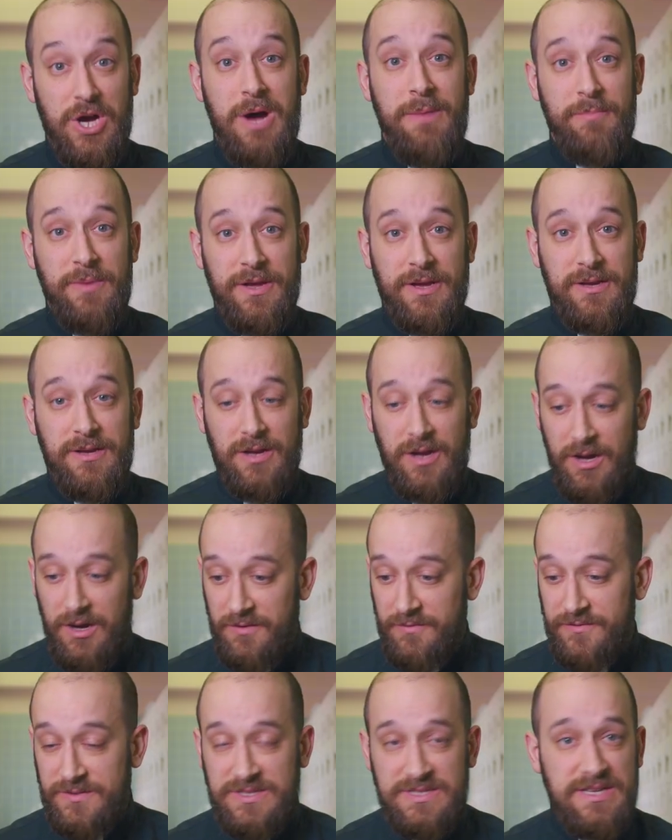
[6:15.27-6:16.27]
topic
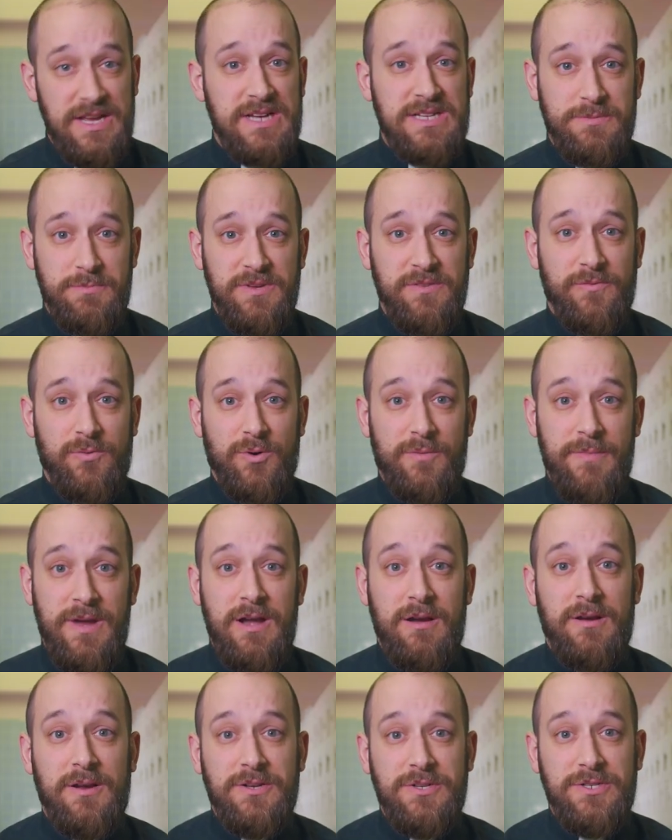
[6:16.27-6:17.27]
of sex before
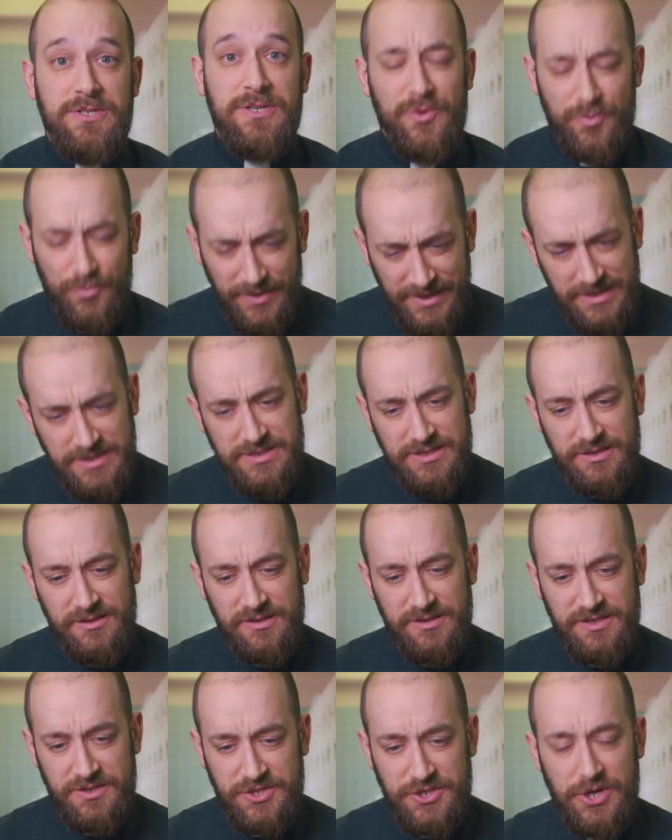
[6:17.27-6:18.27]
marriage. The reason
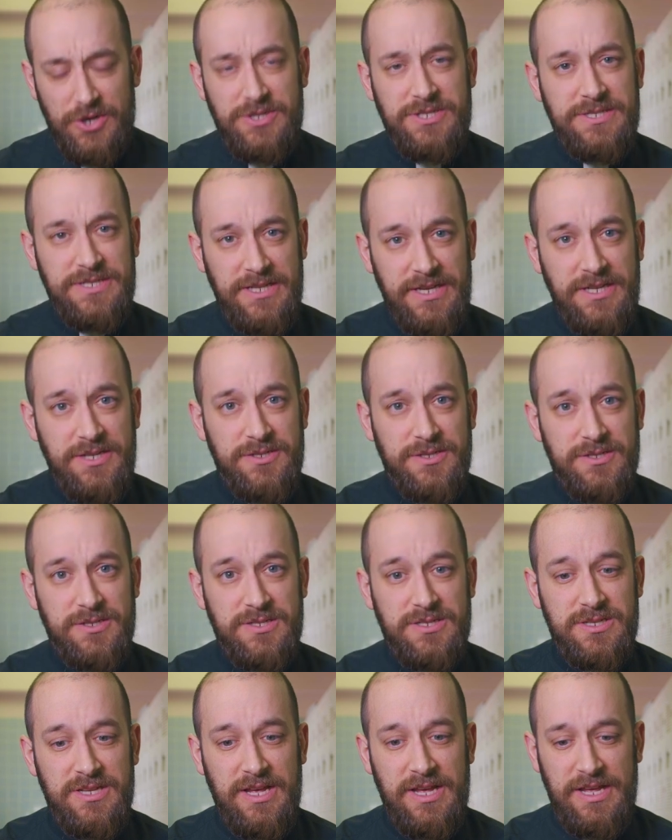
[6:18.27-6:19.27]
that the church
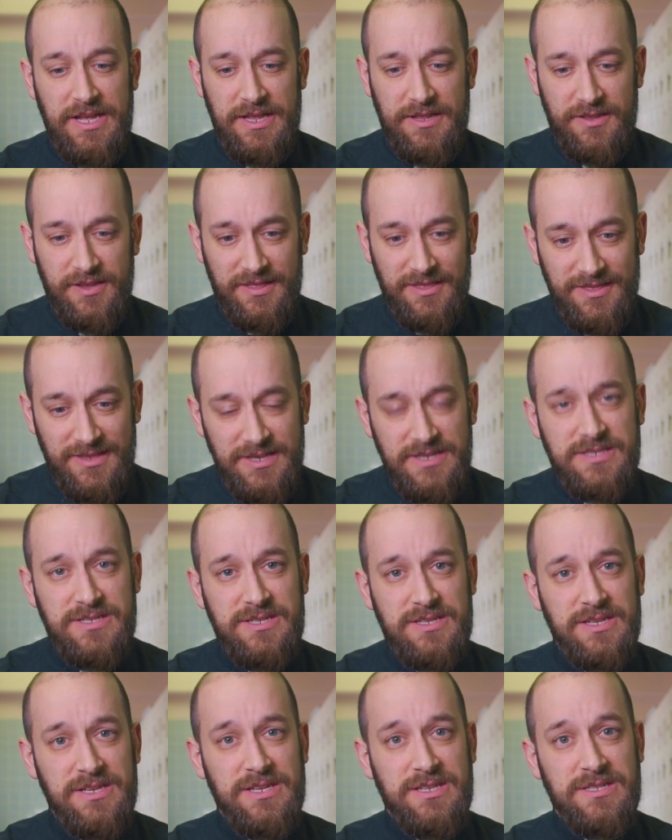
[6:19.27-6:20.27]
teaches that
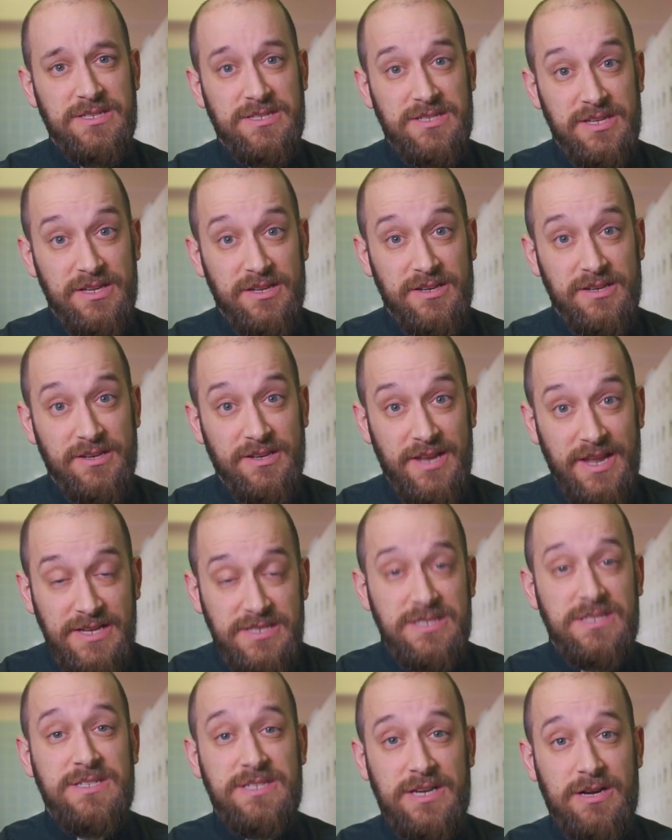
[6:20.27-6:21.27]
this is
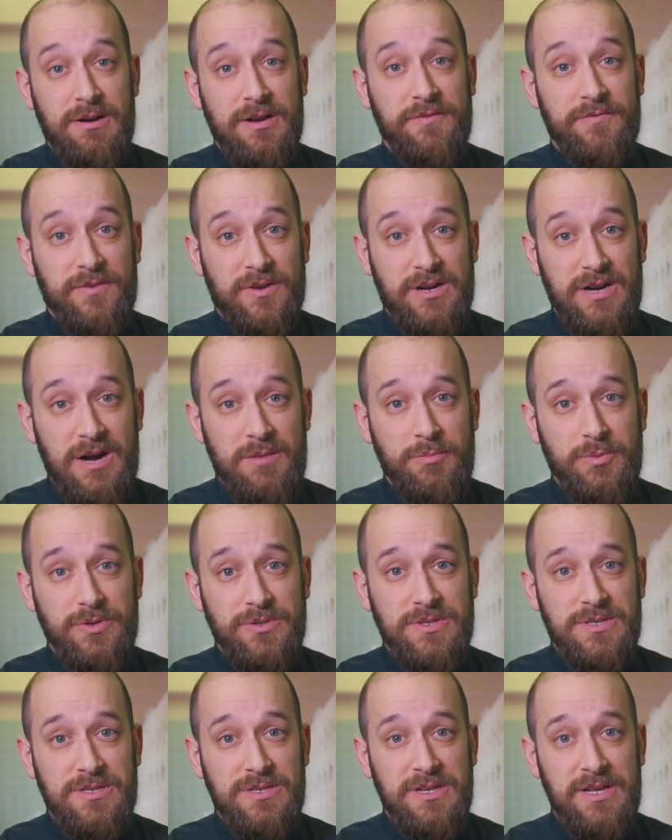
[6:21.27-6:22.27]
necessary for
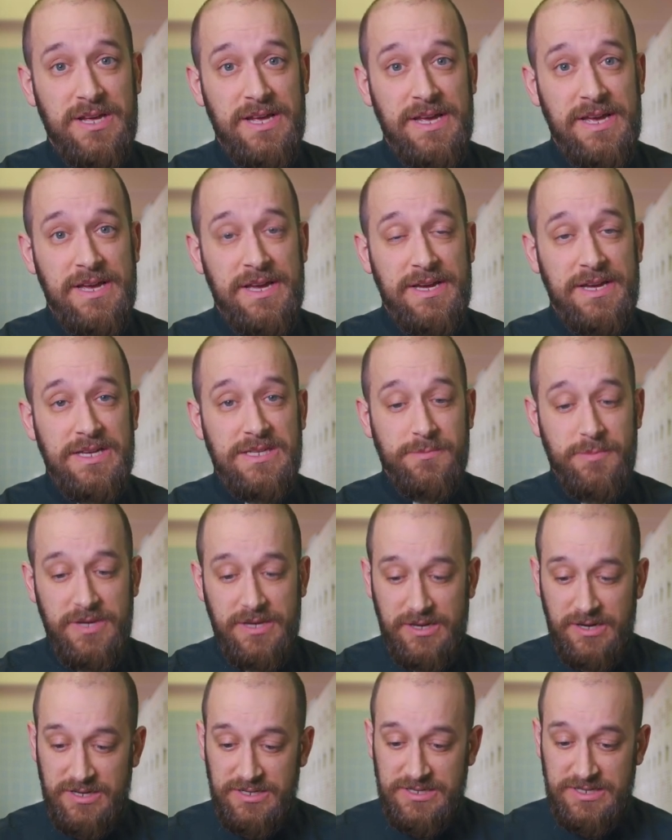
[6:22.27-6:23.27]
couples is
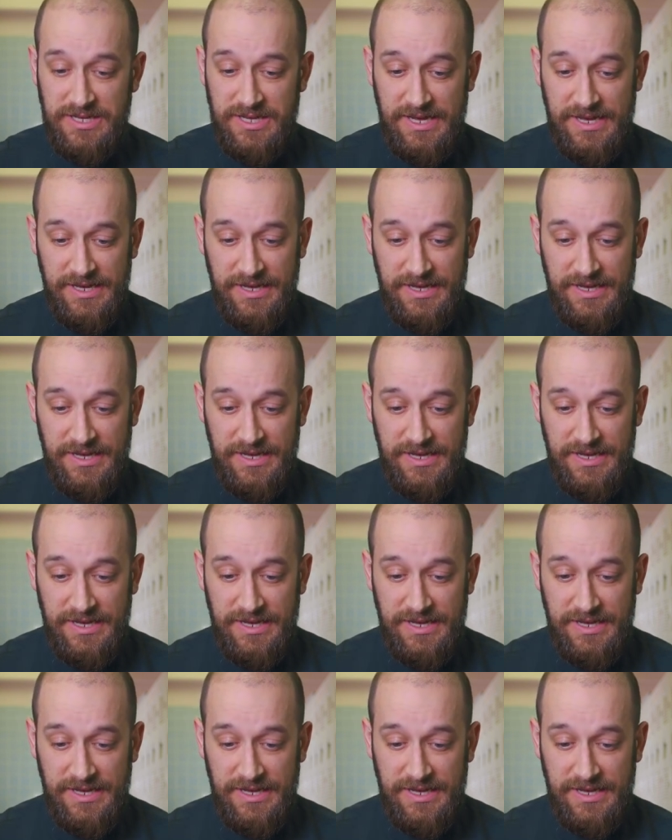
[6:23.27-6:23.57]
because